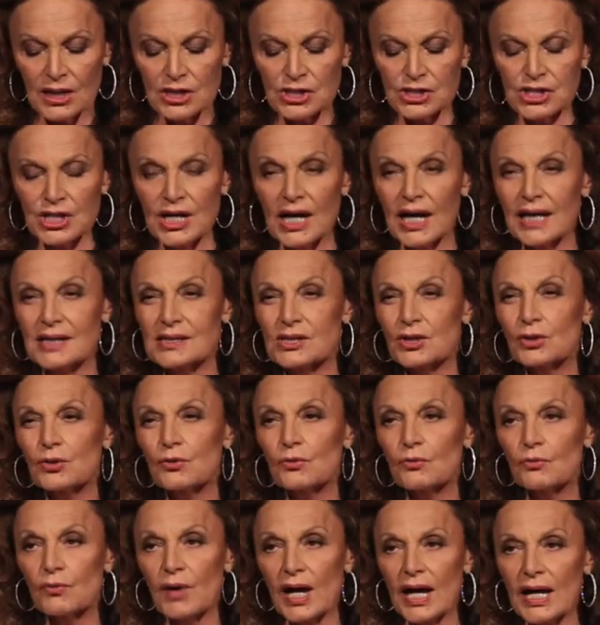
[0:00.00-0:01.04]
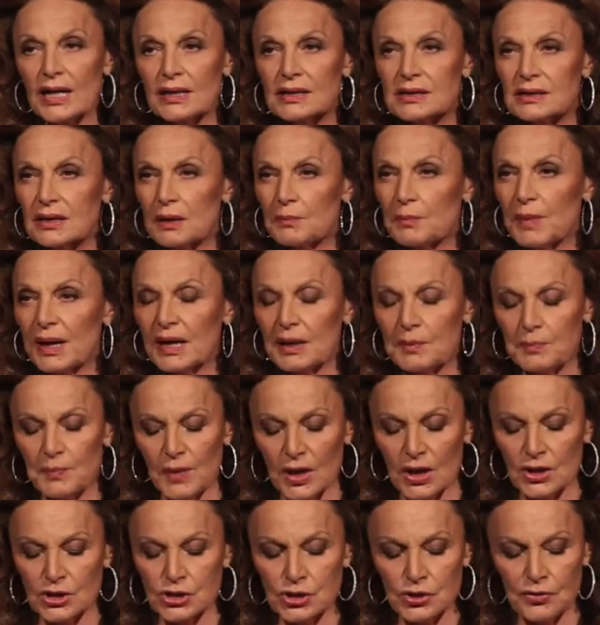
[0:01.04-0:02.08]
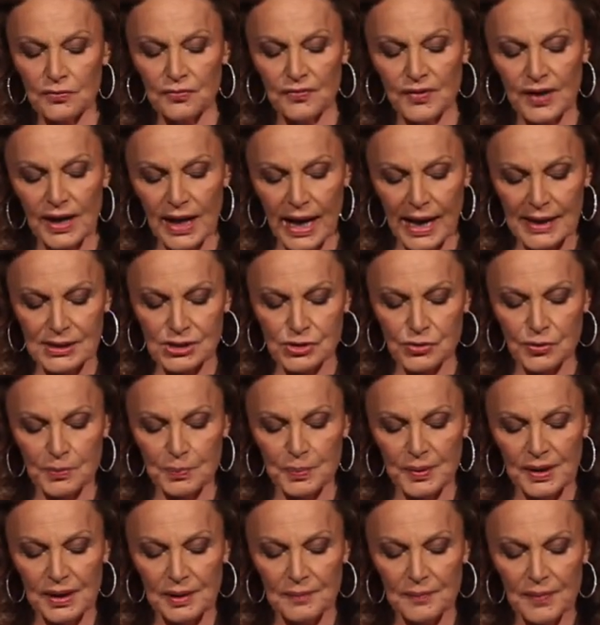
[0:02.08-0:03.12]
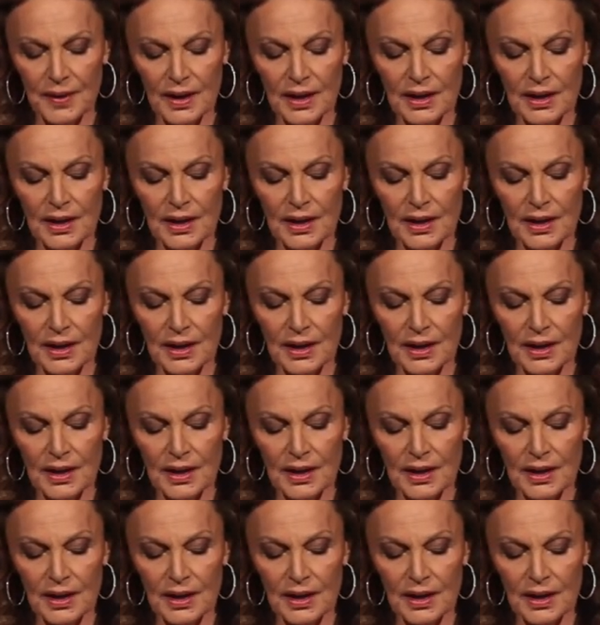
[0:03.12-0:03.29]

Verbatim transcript: She has a great commitment to philanthropy.